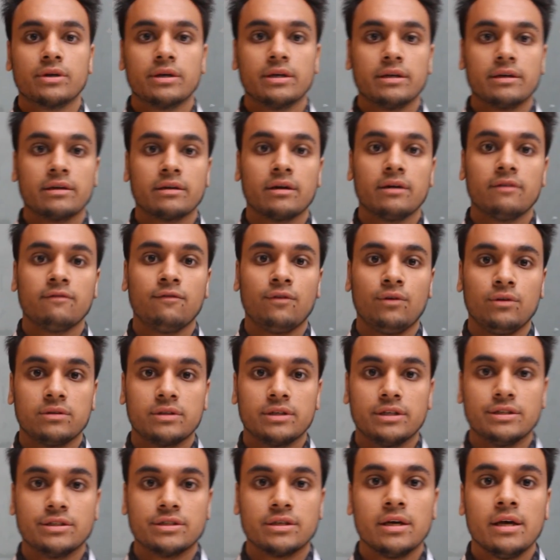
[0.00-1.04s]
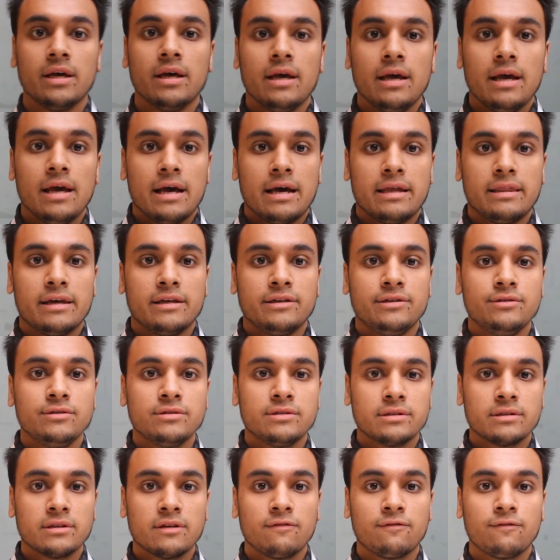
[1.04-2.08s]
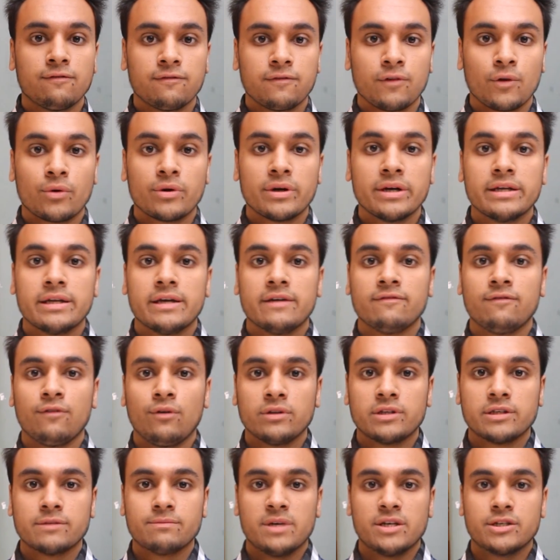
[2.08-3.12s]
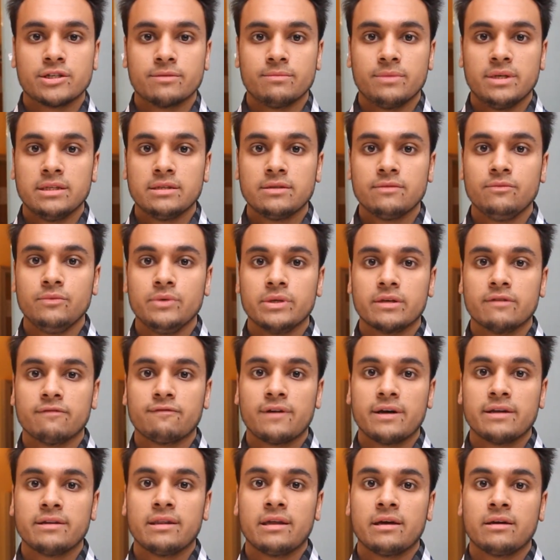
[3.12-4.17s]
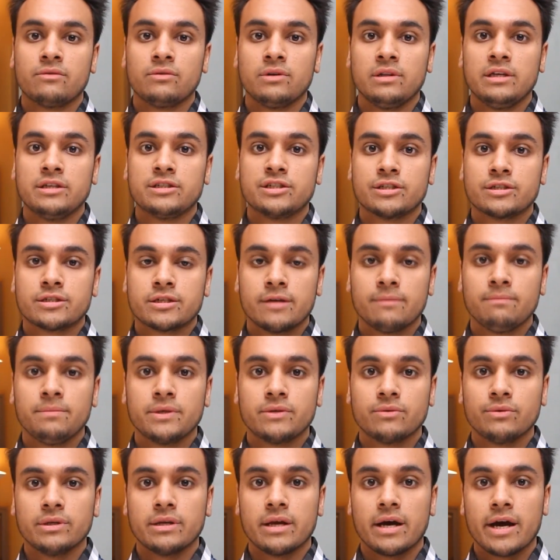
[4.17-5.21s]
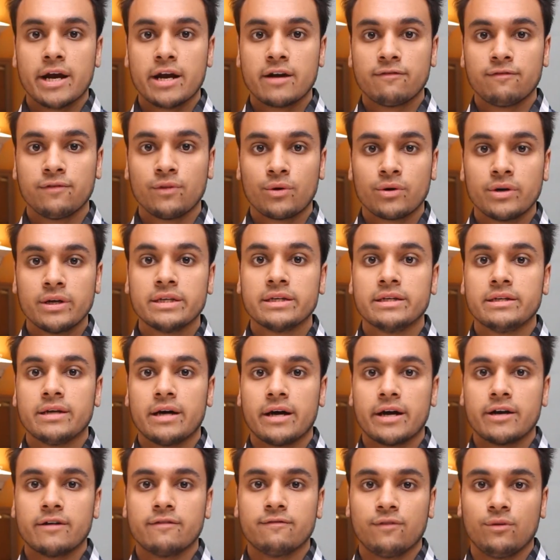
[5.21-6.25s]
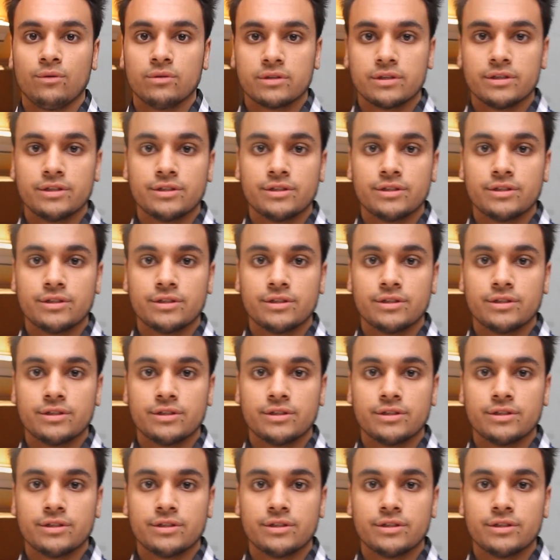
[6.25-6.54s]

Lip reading: creating a voltage. And then using the flow rate and voltage measurements, we can find the relationship between higher flow rate and higher voltage.